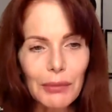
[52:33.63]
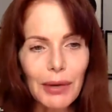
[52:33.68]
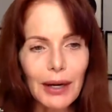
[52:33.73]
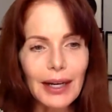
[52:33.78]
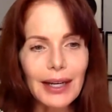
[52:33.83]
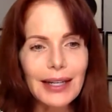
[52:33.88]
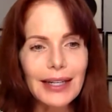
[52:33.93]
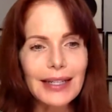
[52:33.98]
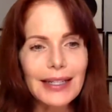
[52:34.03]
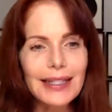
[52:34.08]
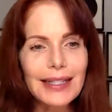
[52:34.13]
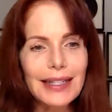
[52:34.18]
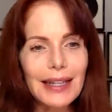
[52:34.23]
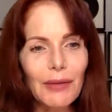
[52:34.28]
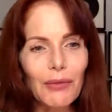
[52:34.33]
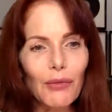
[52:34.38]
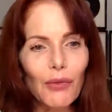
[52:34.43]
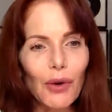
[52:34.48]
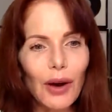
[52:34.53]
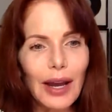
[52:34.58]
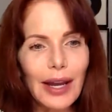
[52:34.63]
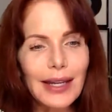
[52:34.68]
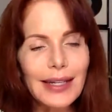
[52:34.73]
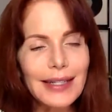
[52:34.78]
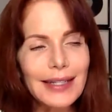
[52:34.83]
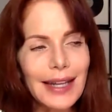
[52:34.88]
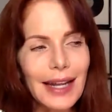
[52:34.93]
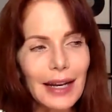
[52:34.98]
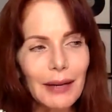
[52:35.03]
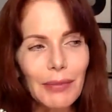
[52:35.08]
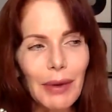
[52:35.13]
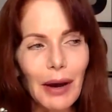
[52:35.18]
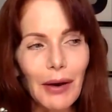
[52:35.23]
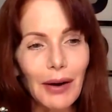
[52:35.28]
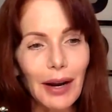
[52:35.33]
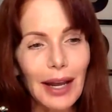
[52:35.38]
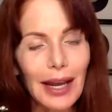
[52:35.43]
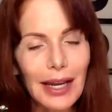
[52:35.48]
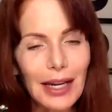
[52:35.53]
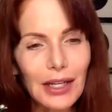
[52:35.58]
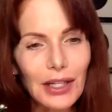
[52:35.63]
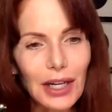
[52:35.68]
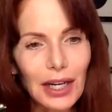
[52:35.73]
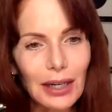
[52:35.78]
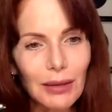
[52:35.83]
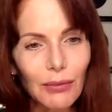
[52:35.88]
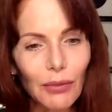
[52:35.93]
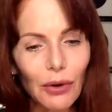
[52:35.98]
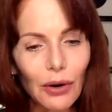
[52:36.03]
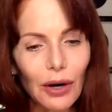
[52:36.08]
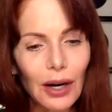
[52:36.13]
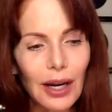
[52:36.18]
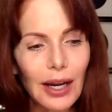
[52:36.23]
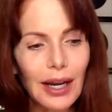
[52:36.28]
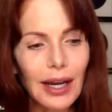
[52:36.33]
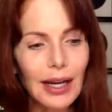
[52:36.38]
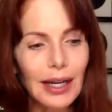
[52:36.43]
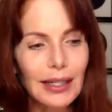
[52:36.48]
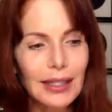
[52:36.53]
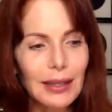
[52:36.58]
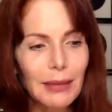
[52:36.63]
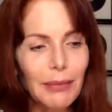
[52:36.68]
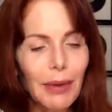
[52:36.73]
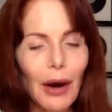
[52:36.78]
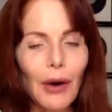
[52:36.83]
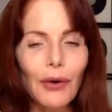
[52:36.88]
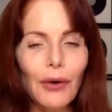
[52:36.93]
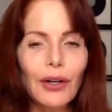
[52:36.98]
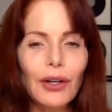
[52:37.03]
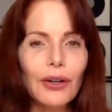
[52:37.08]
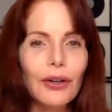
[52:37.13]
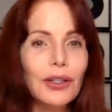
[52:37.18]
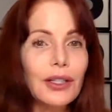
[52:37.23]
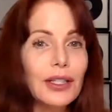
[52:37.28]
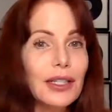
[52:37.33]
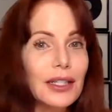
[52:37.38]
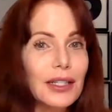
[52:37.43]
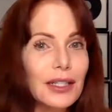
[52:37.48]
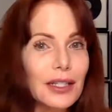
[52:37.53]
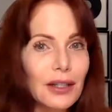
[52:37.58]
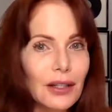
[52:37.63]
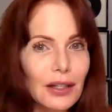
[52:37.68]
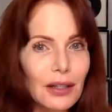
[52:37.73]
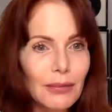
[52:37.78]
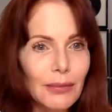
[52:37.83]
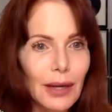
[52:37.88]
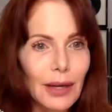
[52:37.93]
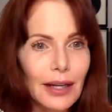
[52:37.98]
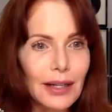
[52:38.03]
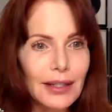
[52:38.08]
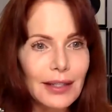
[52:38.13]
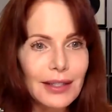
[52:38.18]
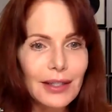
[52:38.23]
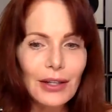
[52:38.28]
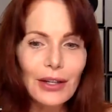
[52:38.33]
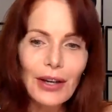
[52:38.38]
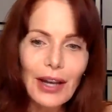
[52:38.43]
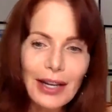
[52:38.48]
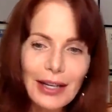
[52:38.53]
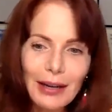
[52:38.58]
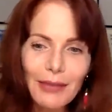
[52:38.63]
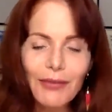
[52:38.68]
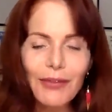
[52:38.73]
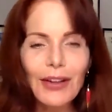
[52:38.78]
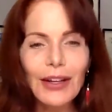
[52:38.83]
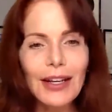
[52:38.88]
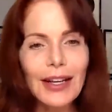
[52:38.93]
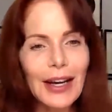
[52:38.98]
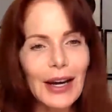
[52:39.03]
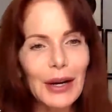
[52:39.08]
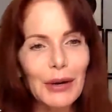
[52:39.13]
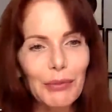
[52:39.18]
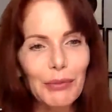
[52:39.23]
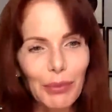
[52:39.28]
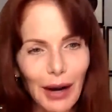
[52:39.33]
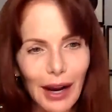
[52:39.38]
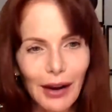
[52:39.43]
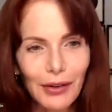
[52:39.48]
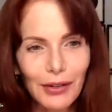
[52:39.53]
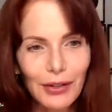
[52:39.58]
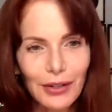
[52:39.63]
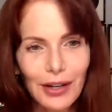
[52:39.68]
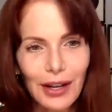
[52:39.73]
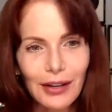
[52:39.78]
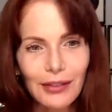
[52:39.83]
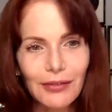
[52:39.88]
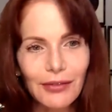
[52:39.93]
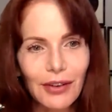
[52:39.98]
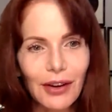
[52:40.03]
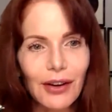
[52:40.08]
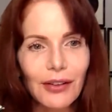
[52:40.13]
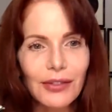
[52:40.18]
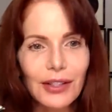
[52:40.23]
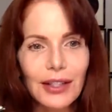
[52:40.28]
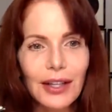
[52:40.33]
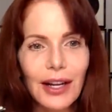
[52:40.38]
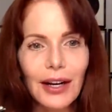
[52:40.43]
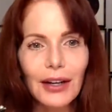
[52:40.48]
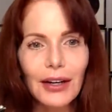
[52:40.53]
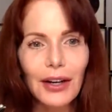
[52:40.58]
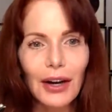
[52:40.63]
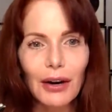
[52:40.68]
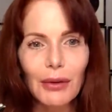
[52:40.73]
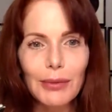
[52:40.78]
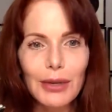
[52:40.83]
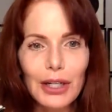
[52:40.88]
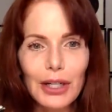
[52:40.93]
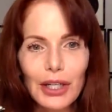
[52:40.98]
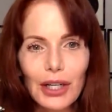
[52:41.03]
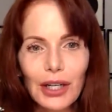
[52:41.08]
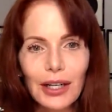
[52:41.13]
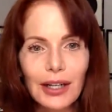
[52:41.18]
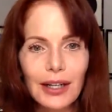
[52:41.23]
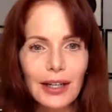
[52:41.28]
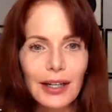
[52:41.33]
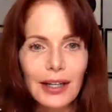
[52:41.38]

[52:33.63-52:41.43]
but in some way, it's not about age anymore. It's about your discernment. So you end up feeling kind of proud you're not involved in that garbage.